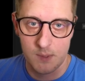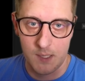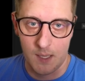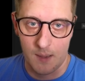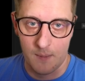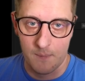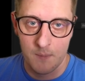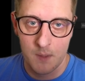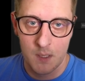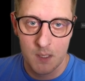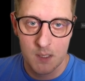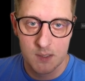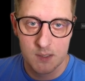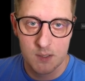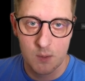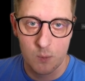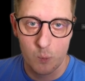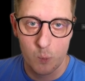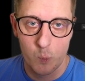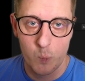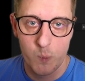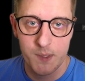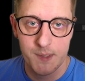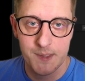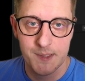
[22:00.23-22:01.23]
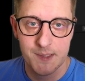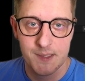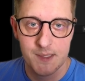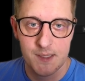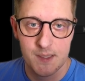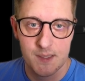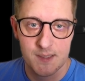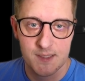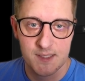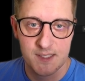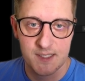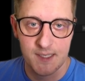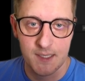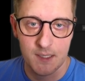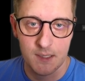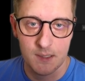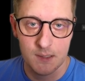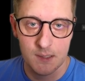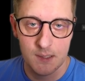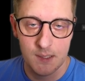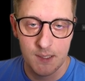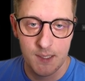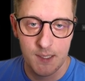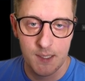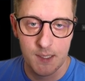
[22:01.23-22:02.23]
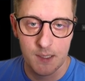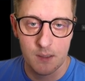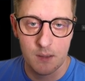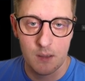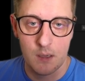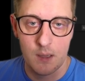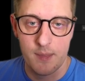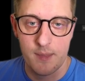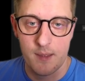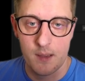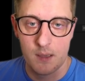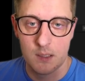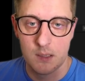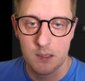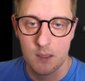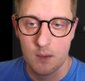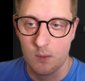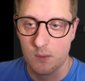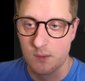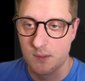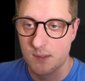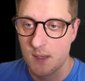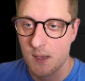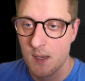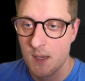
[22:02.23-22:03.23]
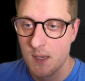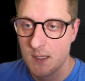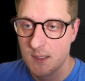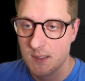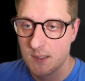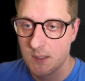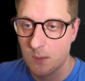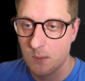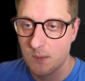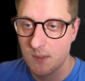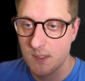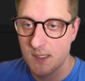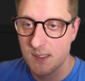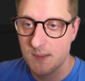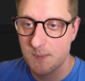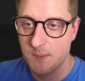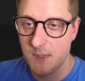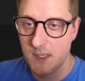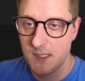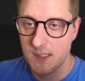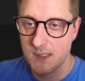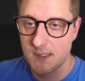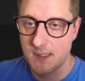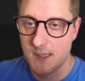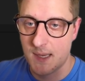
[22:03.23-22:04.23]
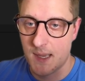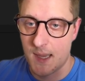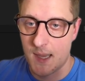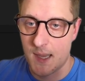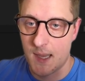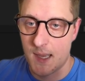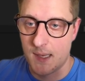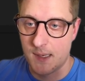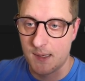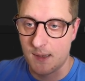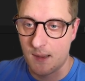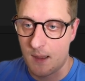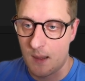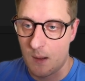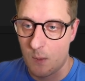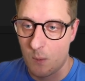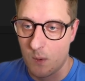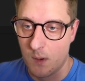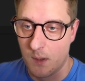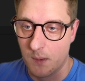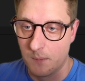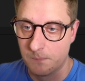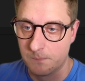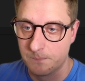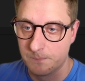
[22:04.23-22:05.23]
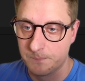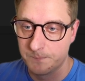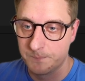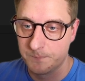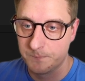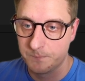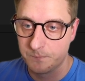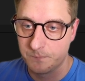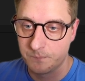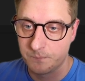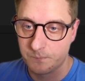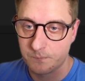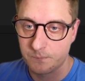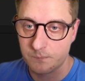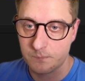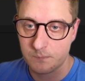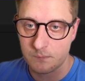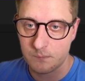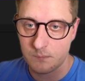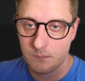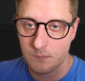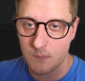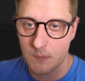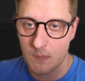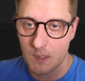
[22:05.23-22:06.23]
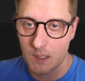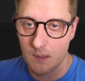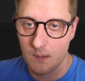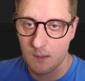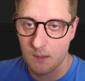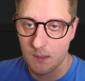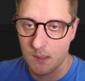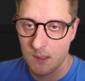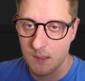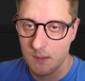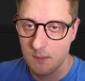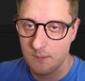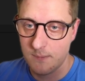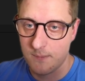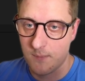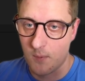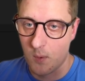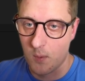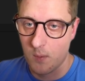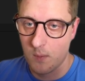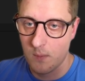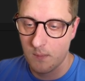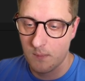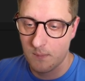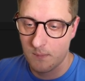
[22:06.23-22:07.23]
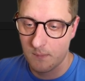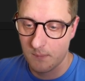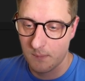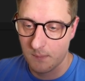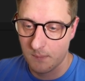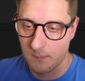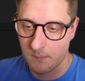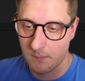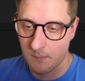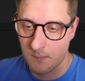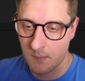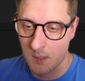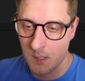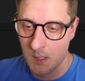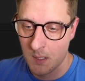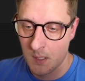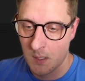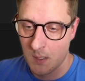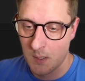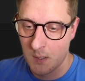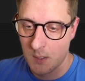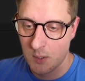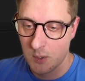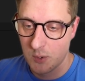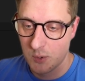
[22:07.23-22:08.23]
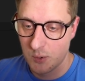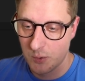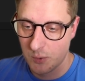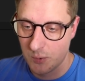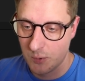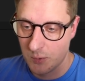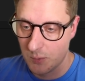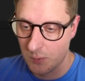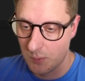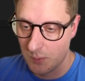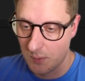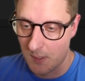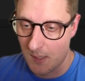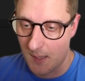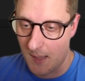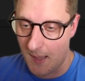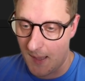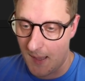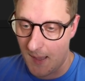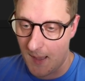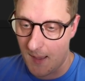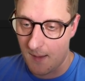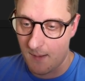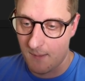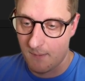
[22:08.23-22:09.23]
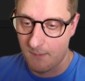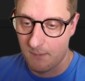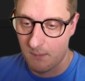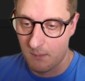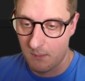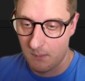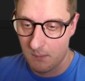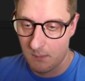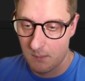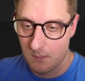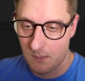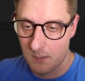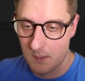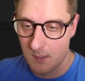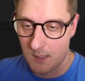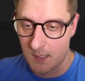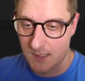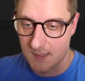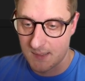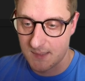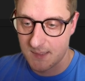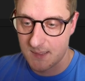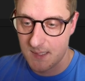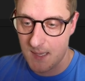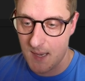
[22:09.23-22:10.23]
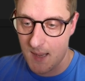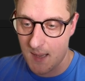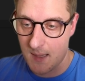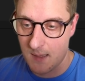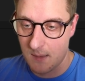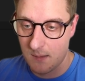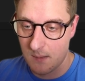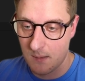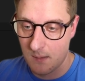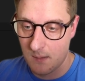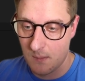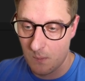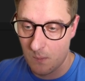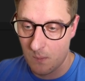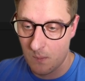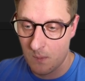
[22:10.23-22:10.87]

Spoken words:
Yeah, so we did sell here at the close. So this means that our info should have a state